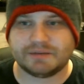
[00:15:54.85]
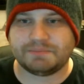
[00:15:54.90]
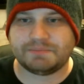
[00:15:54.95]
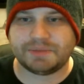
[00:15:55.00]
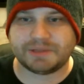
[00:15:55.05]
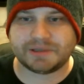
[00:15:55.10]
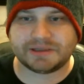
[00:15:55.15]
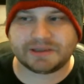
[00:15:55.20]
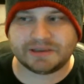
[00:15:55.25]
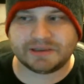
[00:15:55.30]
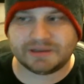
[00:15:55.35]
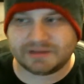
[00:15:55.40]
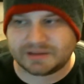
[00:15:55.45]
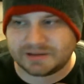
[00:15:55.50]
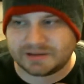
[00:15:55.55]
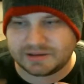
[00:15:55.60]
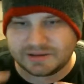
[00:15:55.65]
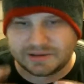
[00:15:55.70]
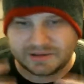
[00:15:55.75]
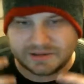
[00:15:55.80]
but
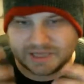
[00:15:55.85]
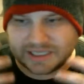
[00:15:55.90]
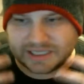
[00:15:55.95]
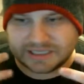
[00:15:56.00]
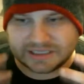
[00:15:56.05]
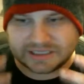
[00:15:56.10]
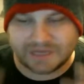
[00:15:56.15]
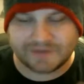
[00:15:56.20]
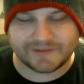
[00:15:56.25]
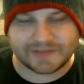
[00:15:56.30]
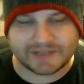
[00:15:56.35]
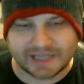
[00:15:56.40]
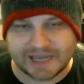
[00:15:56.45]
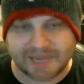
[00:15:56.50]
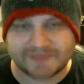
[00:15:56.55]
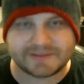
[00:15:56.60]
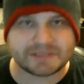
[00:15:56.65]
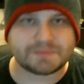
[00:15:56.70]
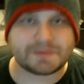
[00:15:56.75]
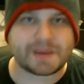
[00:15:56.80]
they love it and they
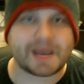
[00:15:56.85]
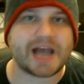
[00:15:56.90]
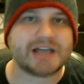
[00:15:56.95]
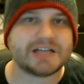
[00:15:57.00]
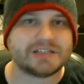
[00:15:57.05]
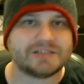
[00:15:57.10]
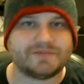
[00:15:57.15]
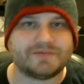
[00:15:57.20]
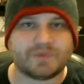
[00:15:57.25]
have this passion